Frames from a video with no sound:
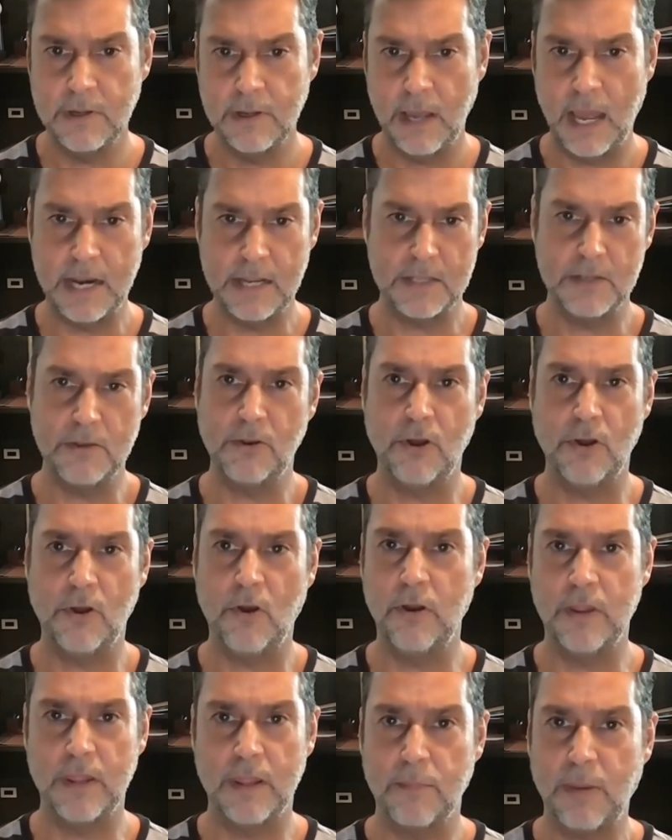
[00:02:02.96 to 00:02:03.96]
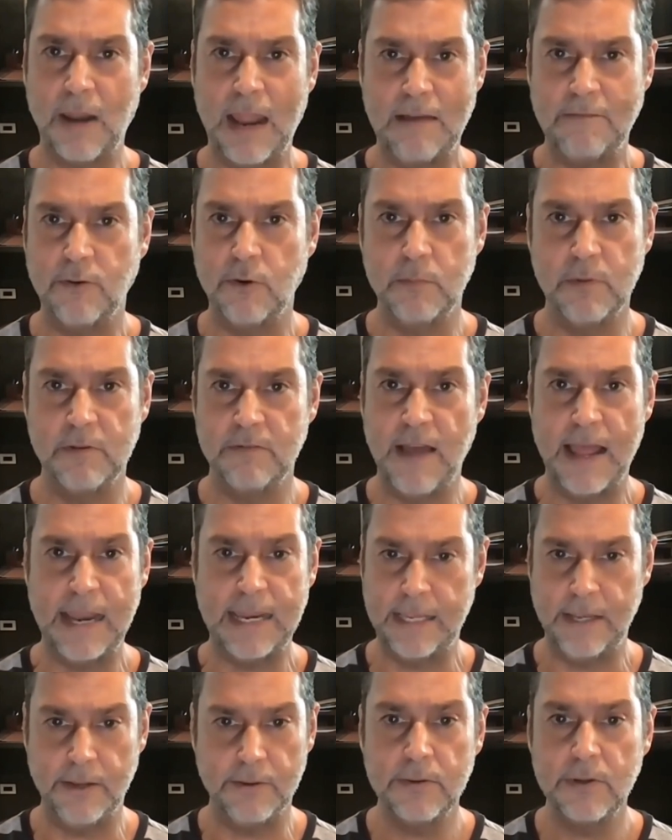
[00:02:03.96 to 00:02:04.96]
and you could call it the platform of
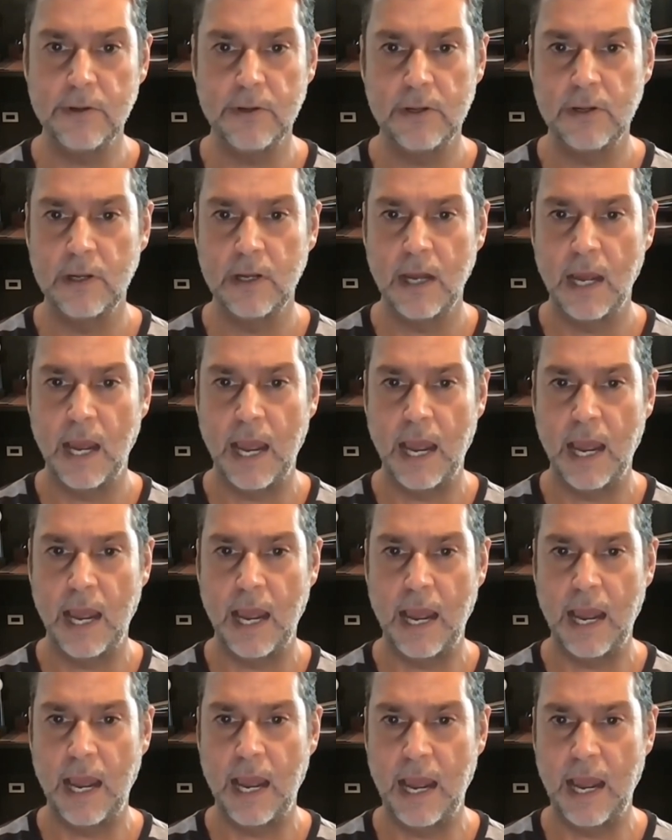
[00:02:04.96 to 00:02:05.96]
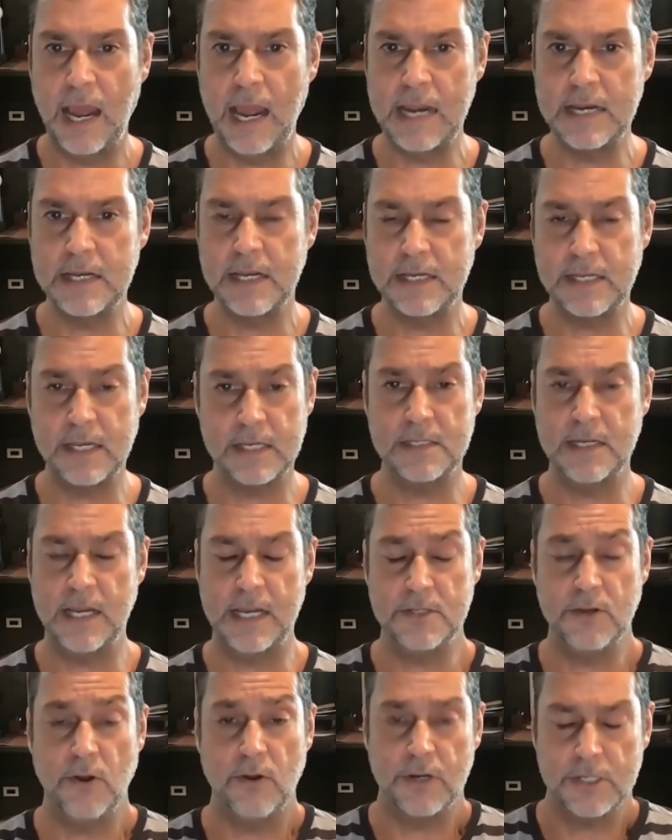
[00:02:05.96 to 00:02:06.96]
value. And it doesn't.
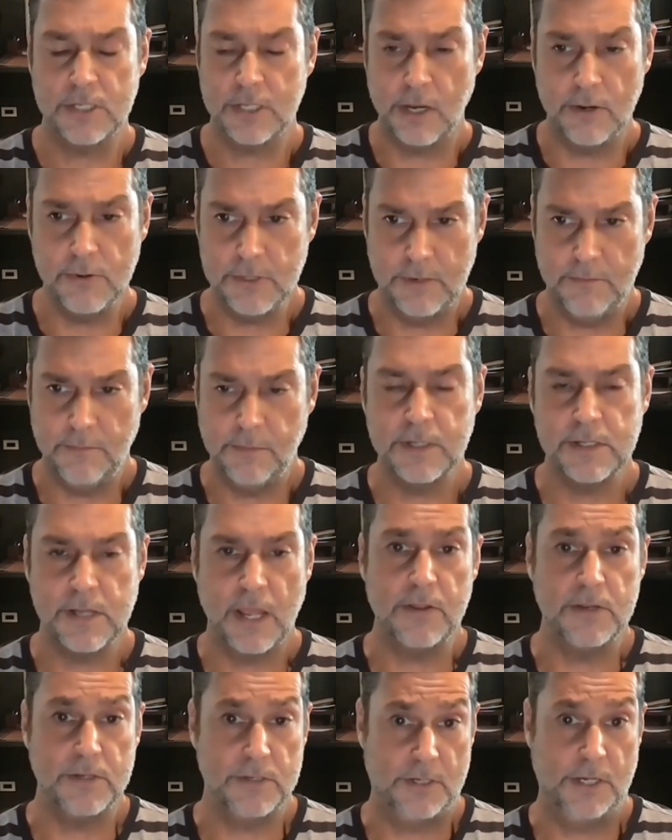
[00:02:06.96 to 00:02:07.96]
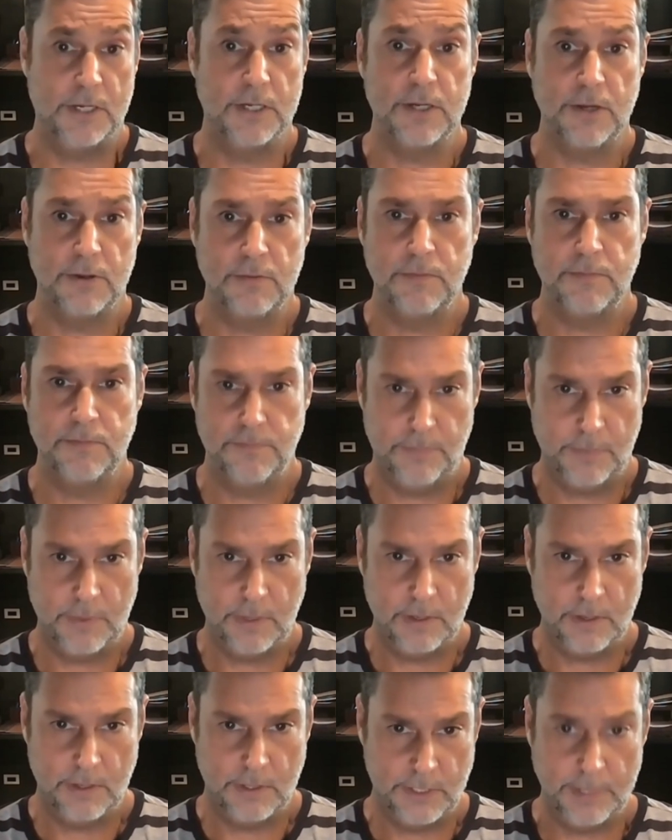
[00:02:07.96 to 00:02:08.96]
It's not exclusive because others can do
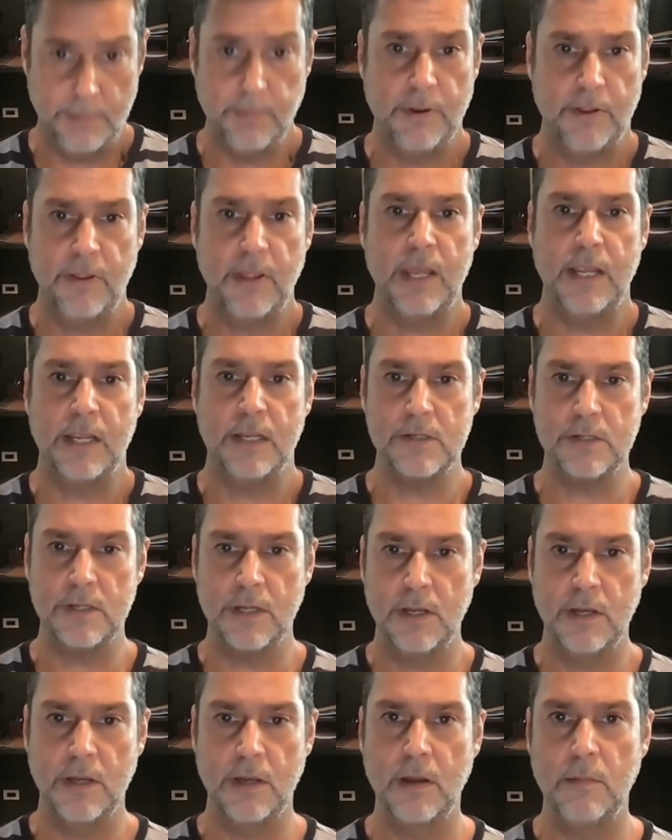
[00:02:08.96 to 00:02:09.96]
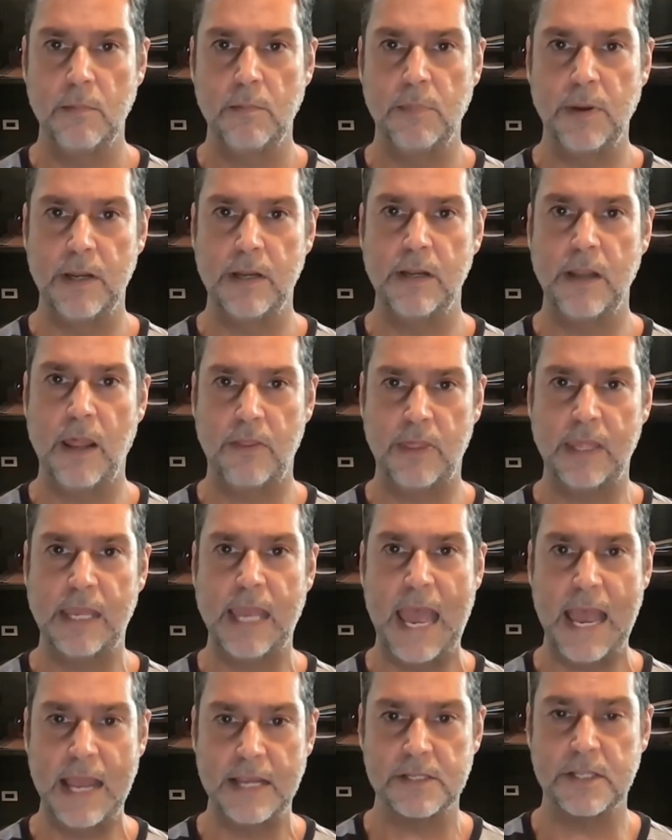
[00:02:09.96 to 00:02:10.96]
similar things, but nothing
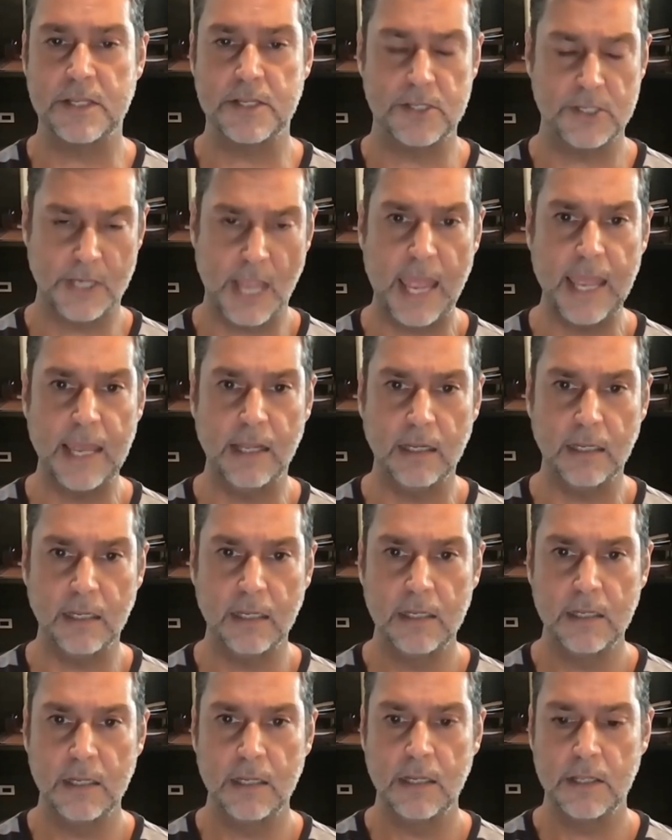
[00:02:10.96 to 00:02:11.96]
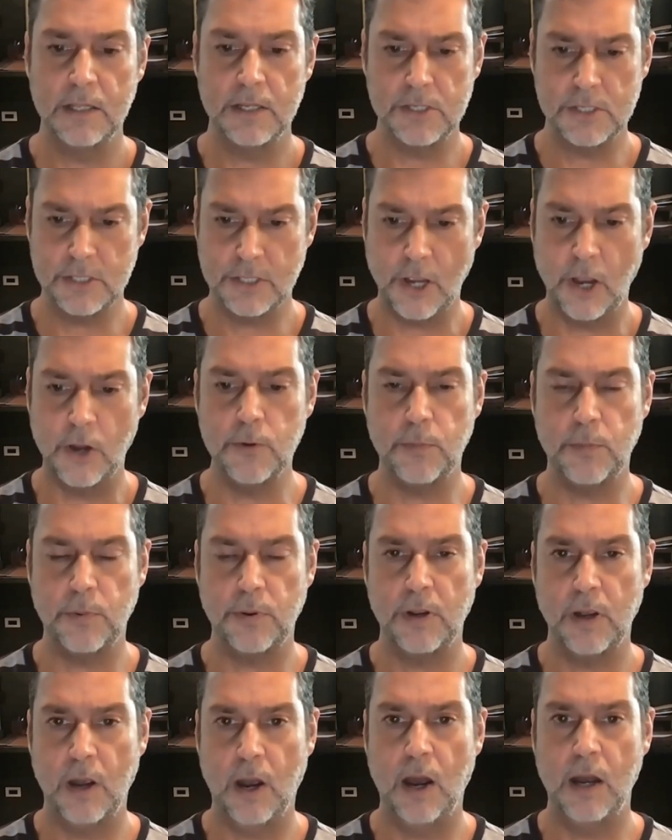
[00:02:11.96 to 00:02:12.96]
has the scale, the scope
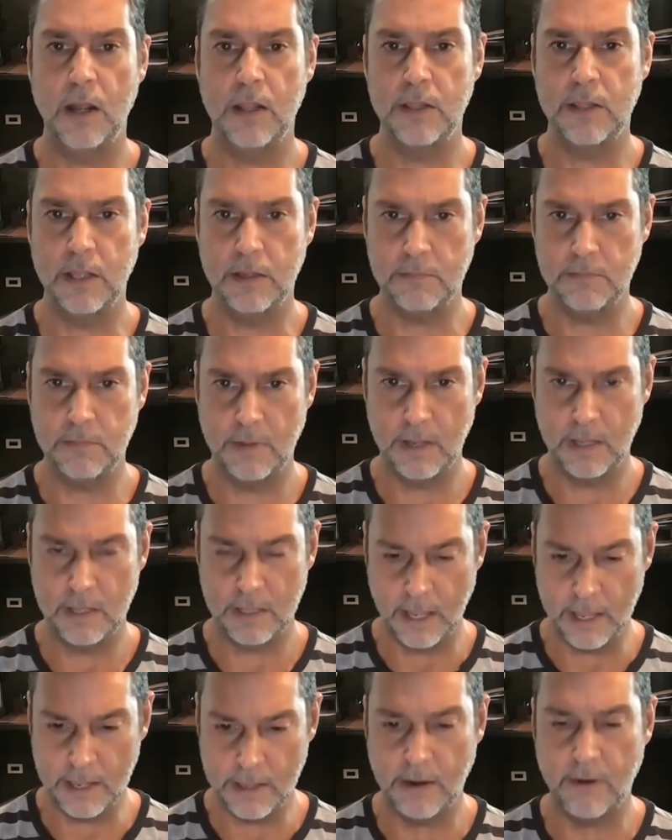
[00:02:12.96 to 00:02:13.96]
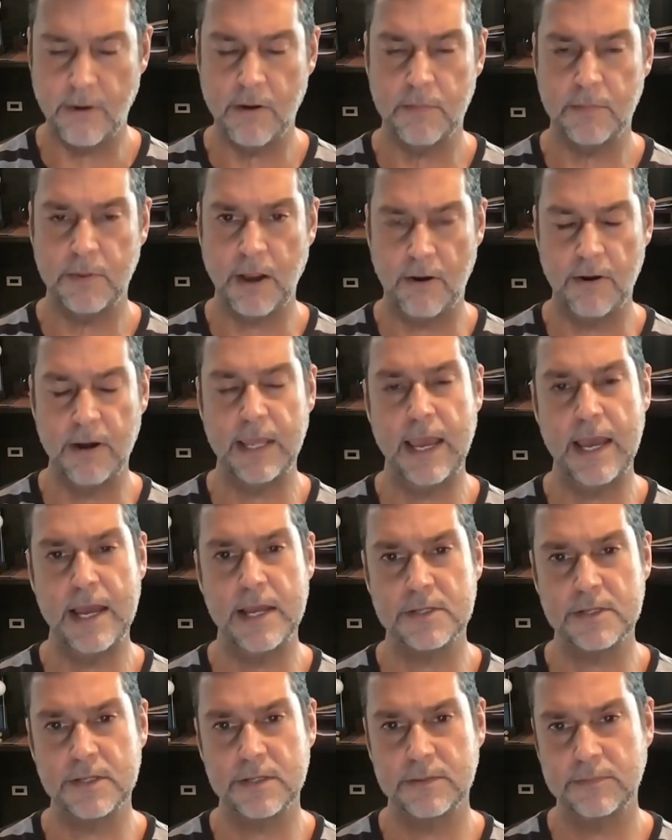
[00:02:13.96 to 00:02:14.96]
that that Ethereum currently
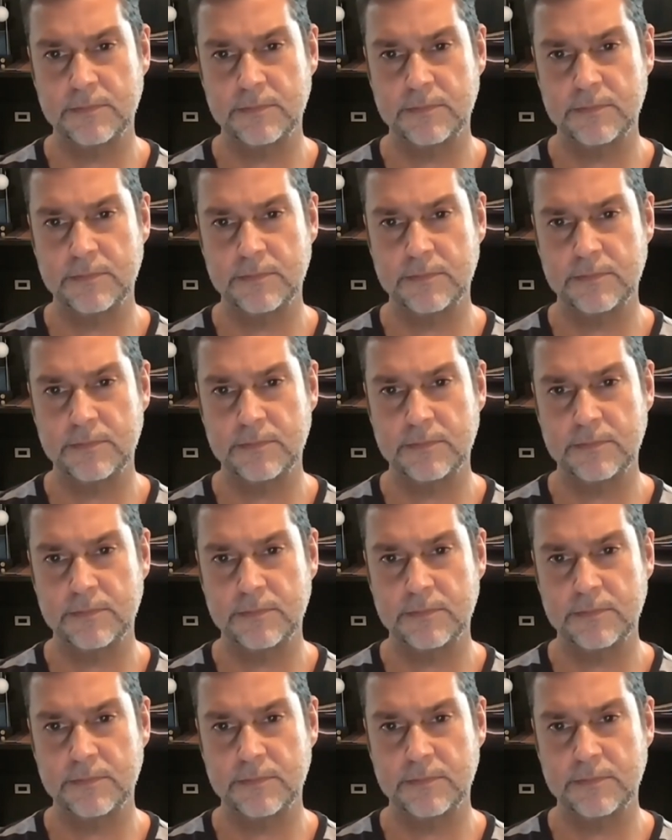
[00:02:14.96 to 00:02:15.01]
has.